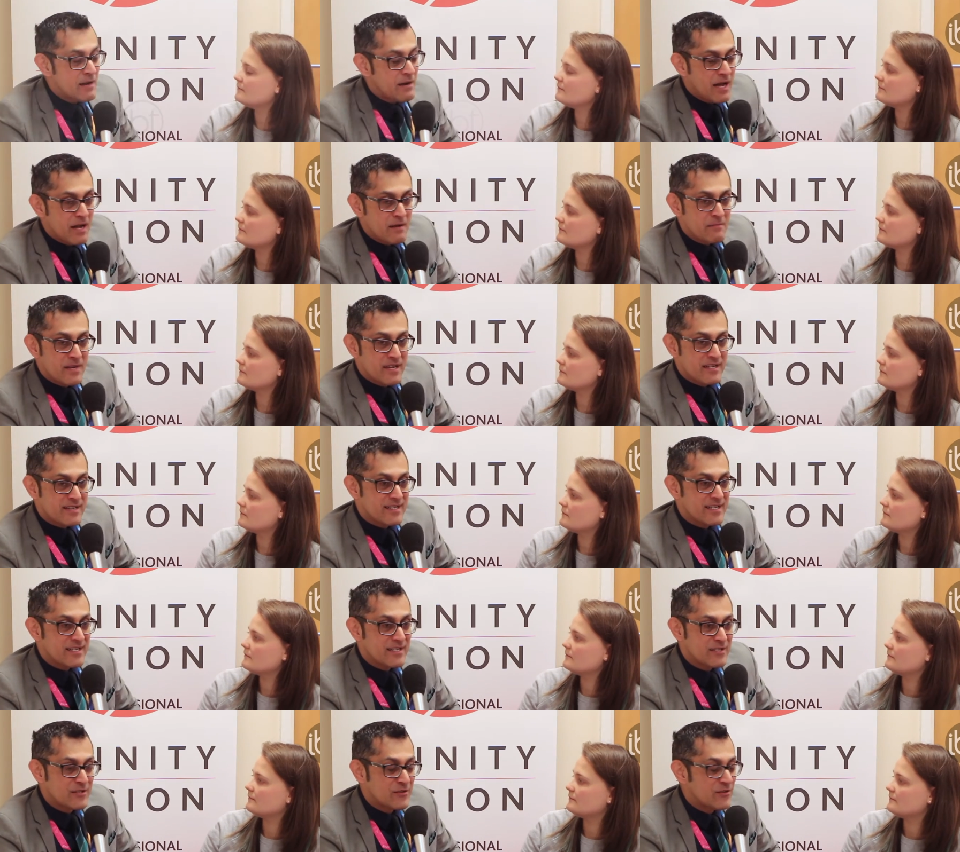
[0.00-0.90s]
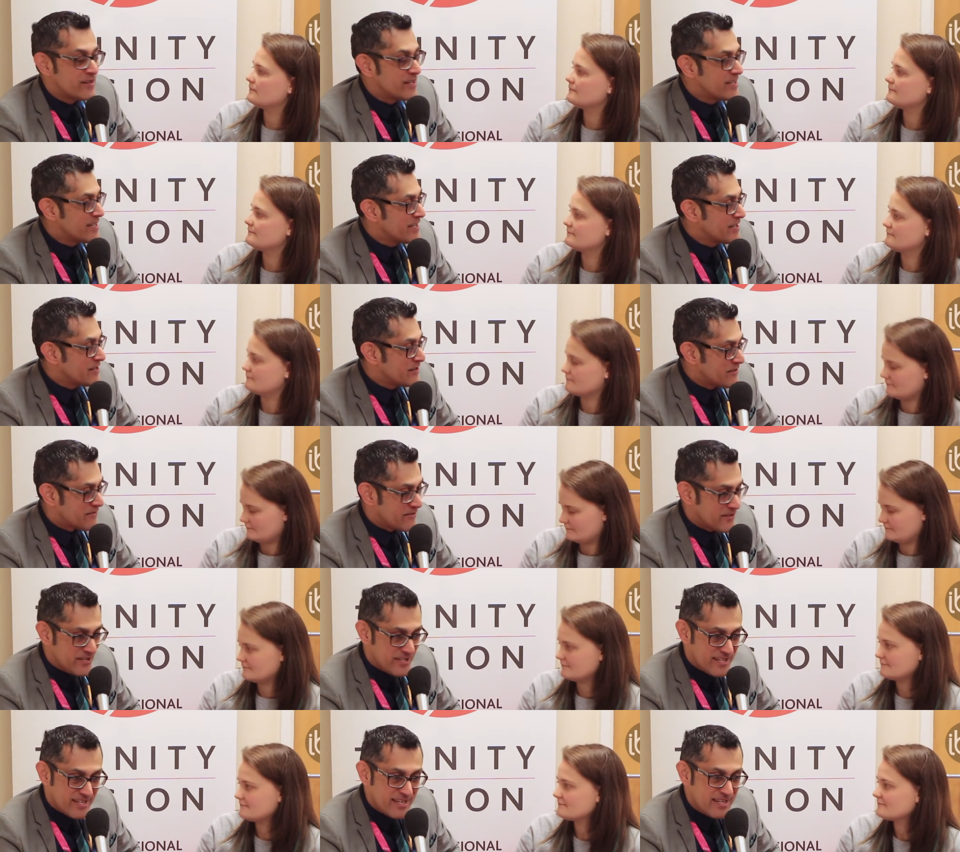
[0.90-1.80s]
Speaker 1: I'm at uh, Trinity
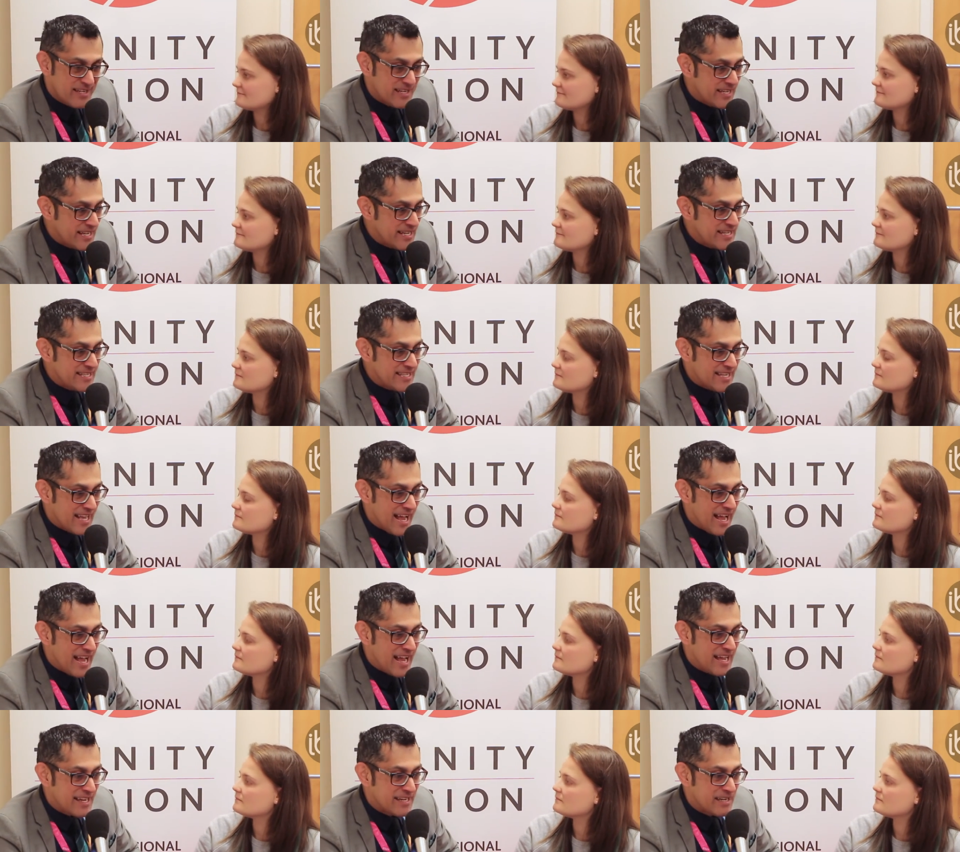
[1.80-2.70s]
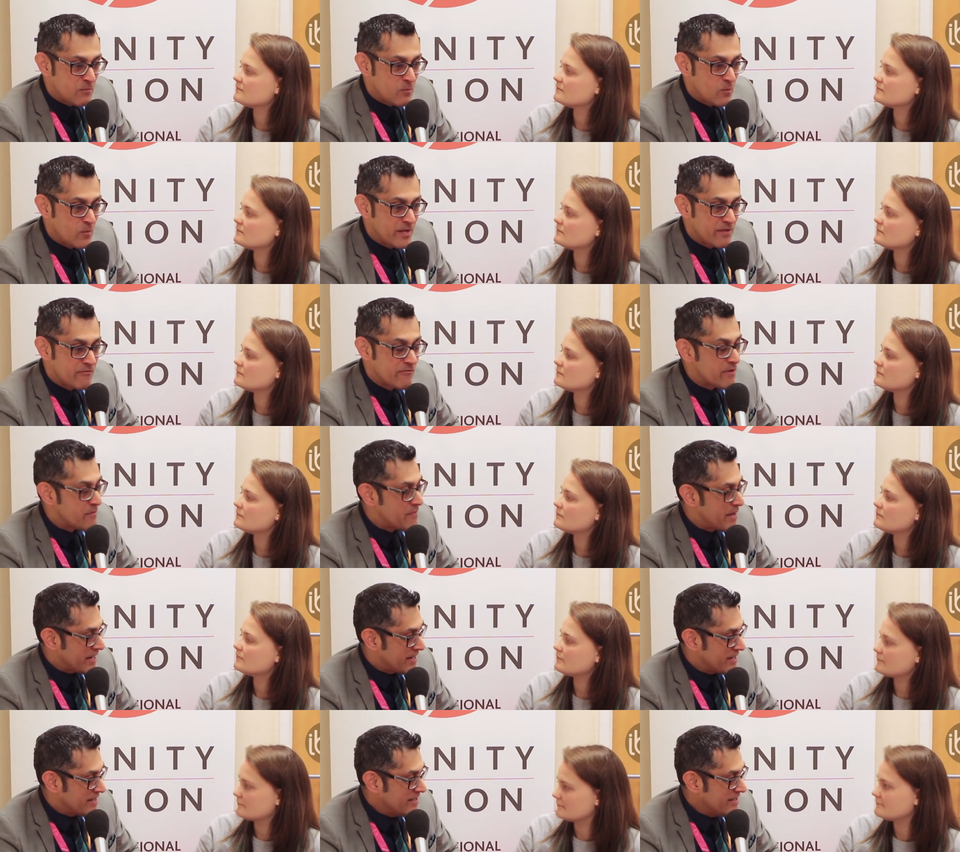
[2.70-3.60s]
University in Leeds, and I'm with
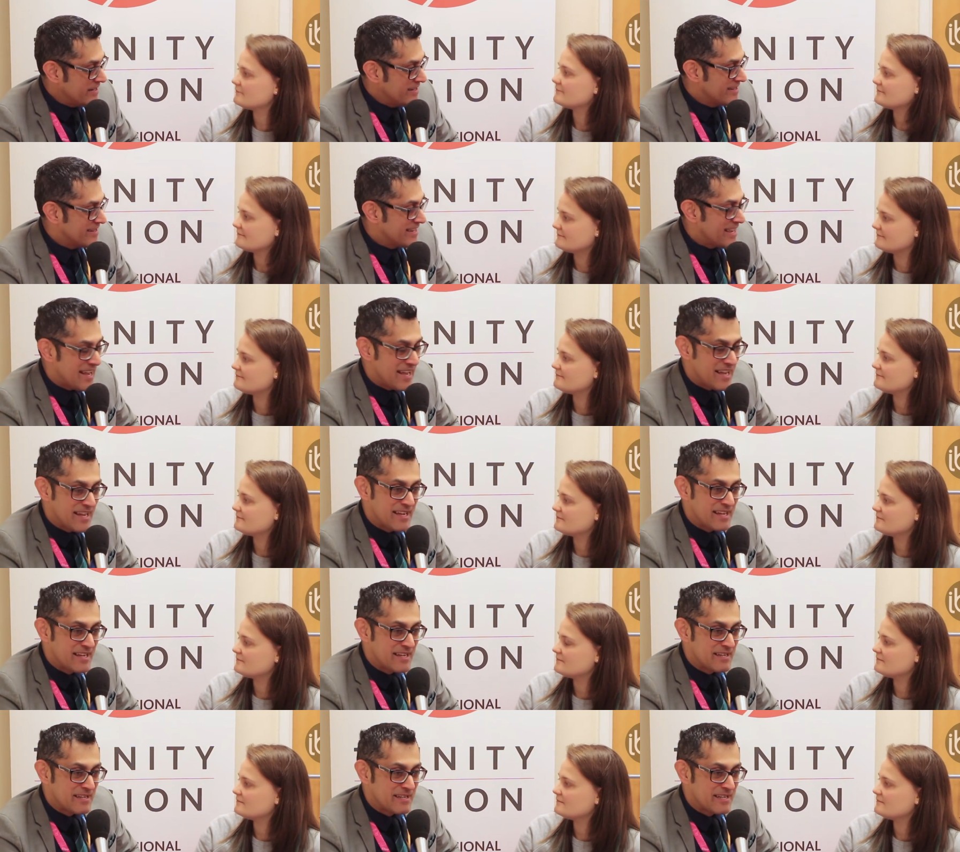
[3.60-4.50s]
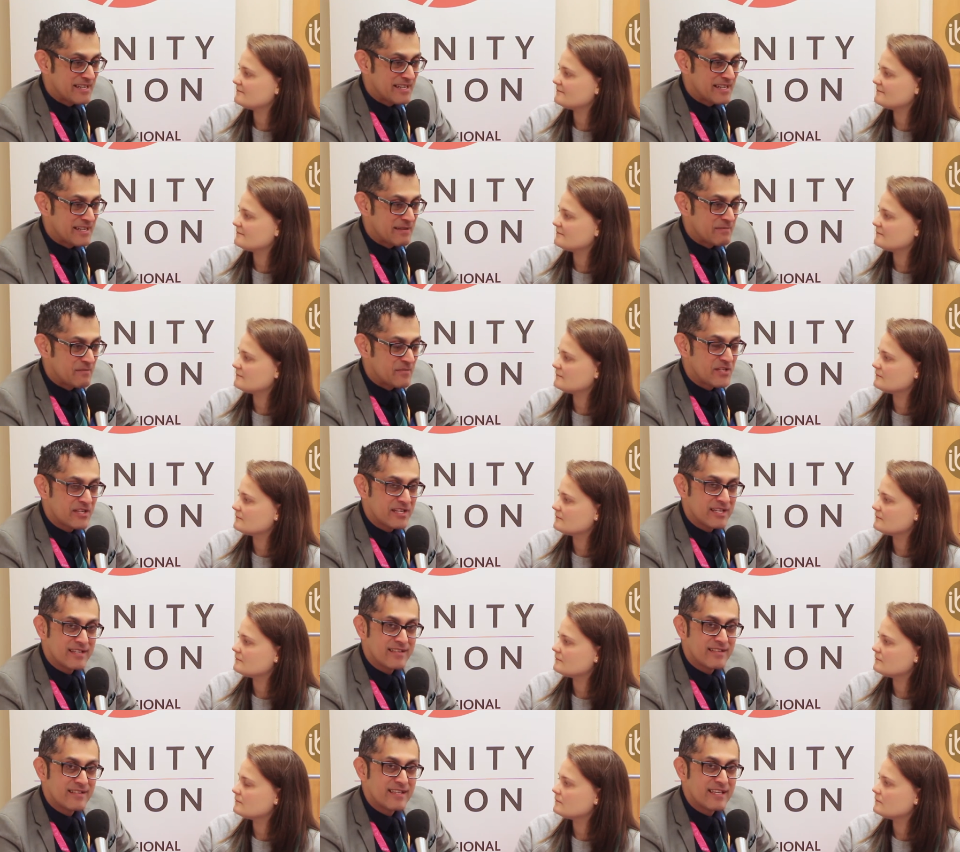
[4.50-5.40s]
Rebecca, and um,
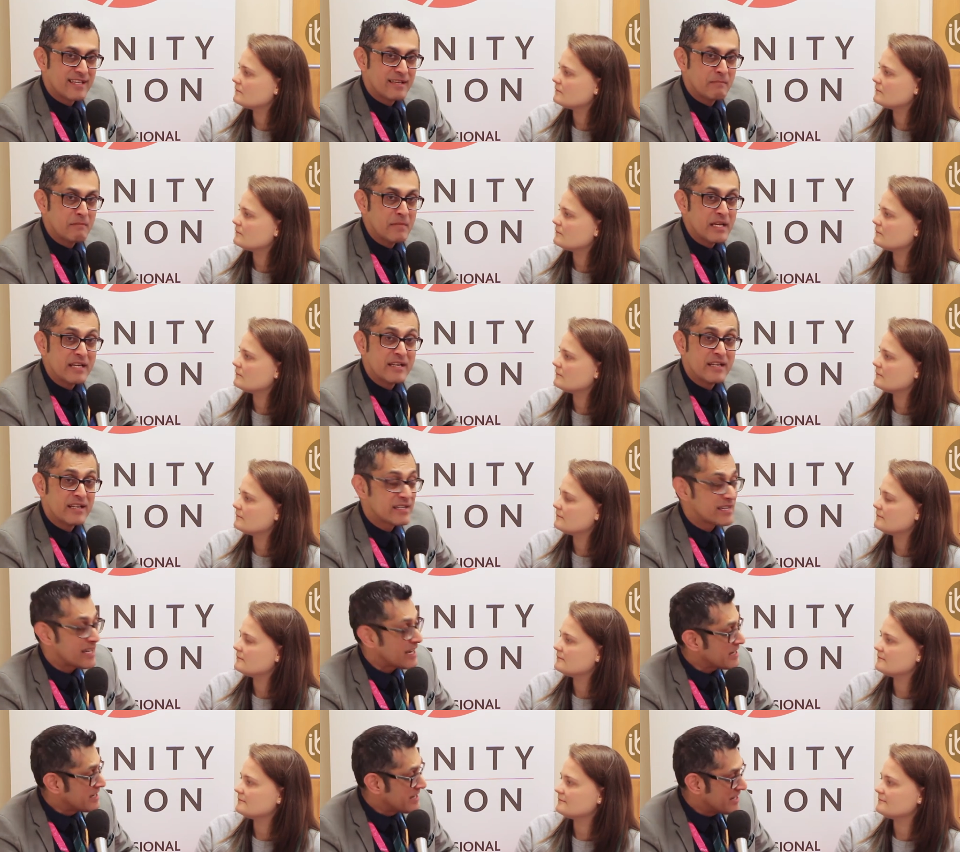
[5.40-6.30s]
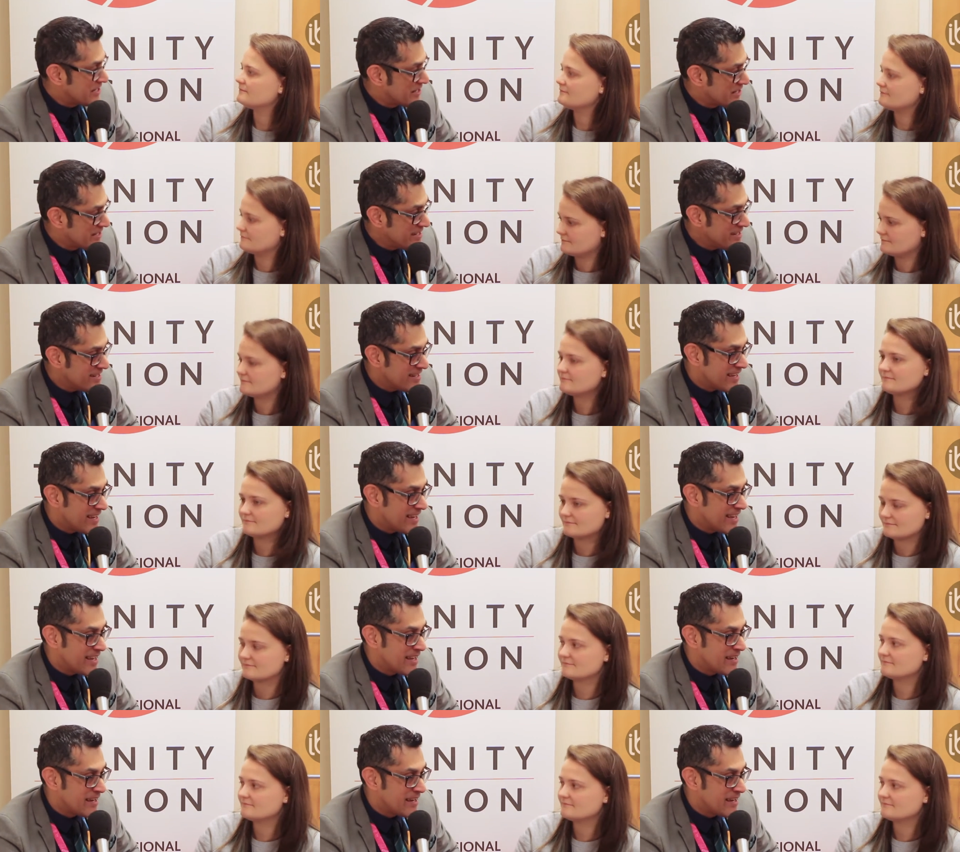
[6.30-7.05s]
she's the media technician.